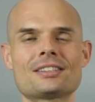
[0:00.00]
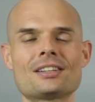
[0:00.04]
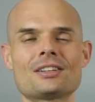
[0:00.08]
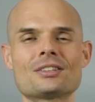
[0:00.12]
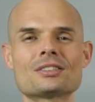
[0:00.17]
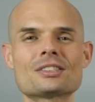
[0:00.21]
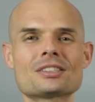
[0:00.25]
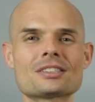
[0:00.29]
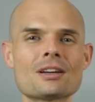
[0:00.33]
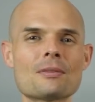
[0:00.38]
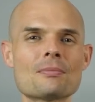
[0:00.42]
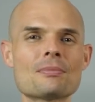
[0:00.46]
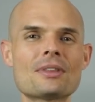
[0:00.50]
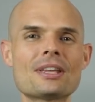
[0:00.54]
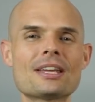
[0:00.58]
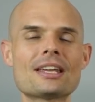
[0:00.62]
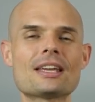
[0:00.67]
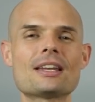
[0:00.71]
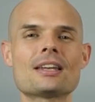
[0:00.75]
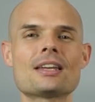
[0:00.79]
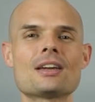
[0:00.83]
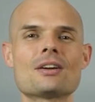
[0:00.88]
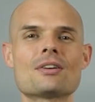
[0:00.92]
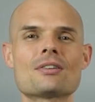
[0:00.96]
there's something
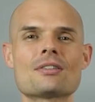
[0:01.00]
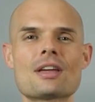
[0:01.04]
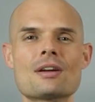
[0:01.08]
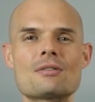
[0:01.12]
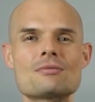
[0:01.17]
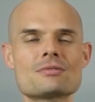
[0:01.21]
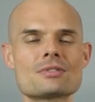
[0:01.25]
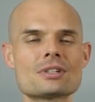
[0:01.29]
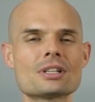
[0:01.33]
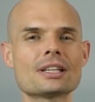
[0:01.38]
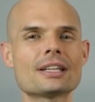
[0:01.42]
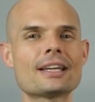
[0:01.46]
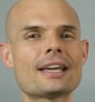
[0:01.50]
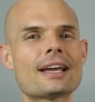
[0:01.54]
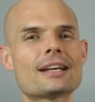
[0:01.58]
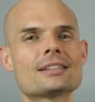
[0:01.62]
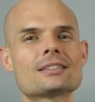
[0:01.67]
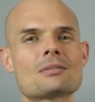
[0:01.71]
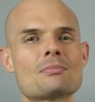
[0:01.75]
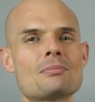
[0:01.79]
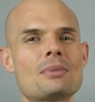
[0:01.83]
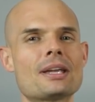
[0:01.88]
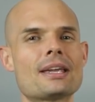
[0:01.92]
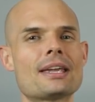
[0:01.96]
in here that really
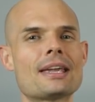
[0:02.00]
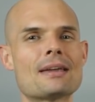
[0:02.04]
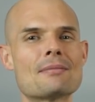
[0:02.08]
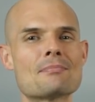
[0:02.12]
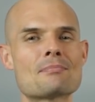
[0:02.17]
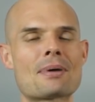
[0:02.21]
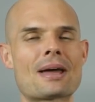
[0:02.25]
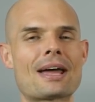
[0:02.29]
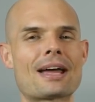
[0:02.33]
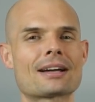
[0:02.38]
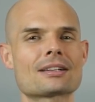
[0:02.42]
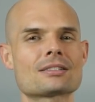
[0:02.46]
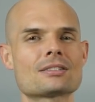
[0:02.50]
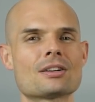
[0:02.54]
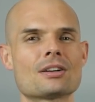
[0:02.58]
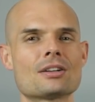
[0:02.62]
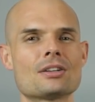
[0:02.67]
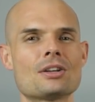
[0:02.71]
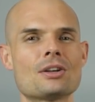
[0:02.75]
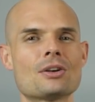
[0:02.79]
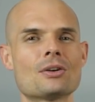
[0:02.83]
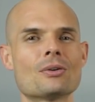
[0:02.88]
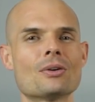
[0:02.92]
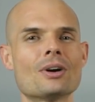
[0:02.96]
has a big impact
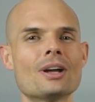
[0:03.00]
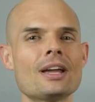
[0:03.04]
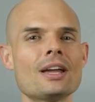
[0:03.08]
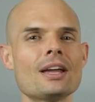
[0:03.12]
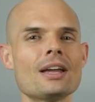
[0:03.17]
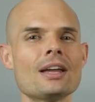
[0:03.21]
on you.